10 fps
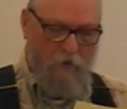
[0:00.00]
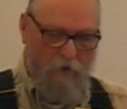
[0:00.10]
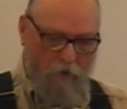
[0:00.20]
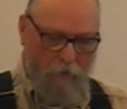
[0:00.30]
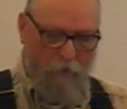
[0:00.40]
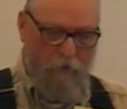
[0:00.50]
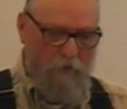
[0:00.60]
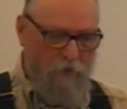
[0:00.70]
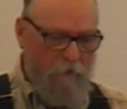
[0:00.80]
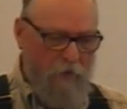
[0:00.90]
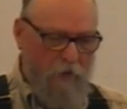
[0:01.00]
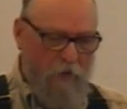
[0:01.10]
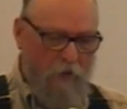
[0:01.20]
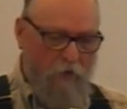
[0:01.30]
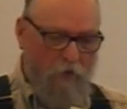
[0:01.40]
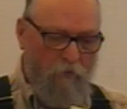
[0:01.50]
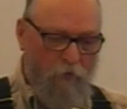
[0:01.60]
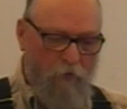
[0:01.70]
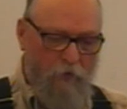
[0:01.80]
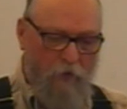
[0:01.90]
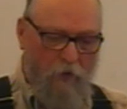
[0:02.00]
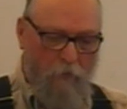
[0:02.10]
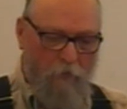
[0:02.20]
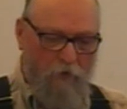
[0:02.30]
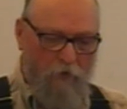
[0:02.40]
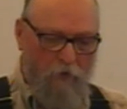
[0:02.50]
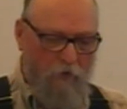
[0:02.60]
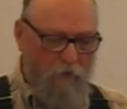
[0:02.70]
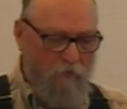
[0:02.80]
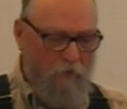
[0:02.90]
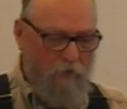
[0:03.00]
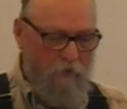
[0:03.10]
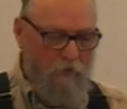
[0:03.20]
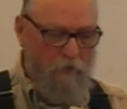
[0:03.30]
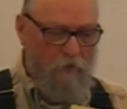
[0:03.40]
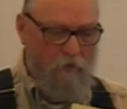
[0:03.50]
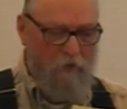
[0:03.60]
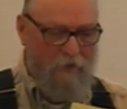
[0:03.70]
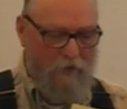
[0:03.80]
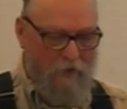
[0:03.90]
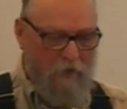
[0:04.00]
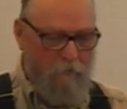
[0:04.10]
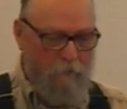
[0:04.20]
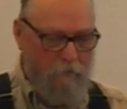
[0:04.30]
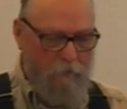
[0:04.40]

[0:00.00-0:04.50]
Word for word: tempters, and convert the enemies of his name.